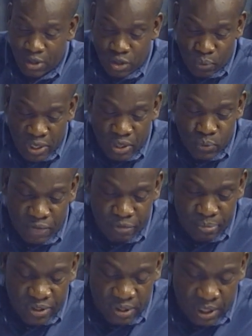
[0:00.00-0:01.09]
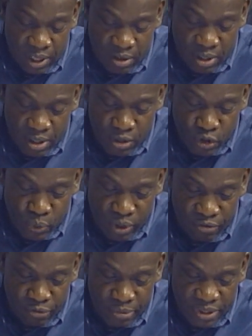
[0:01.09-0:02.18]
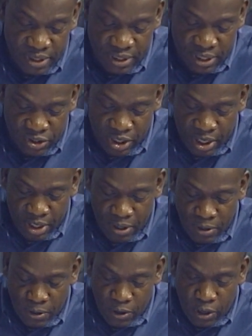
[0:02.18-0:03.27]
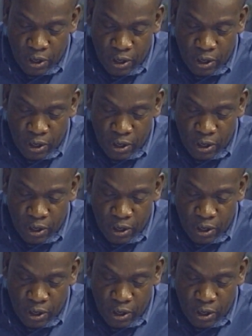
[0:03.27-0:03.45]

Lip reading: There's one from Mr. Skerritt and there was one from Mr. Saint-Jean,